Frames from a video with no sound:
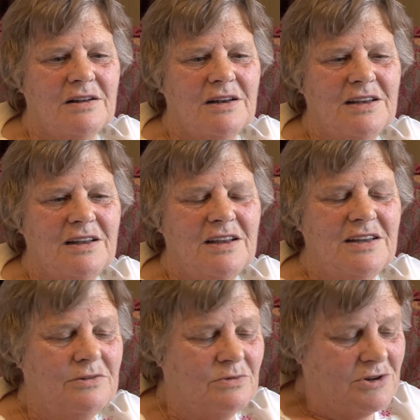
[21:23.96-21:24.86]
And I
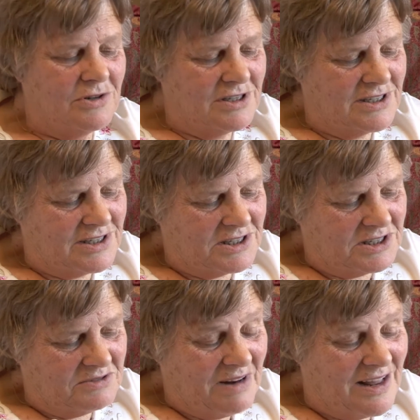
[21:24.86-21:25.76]
did
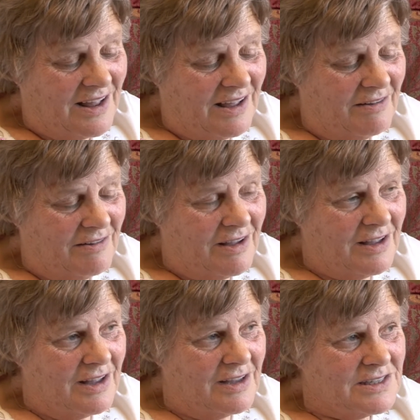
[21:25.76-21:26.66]
once,
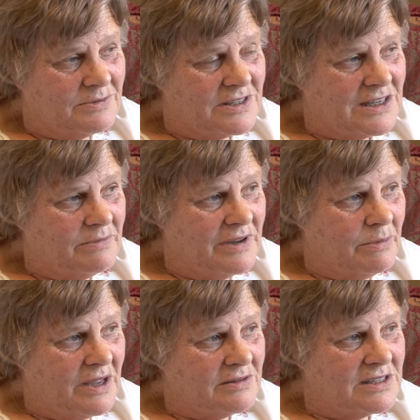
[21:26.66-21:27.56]
I suppose I'd be
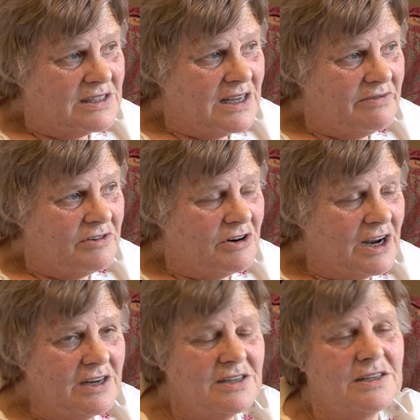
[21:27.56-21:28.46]
about 7 or
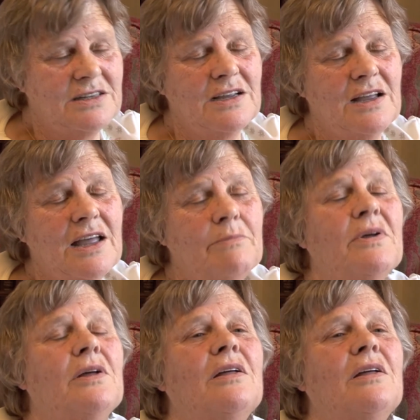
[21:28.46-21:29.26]
8 at the time,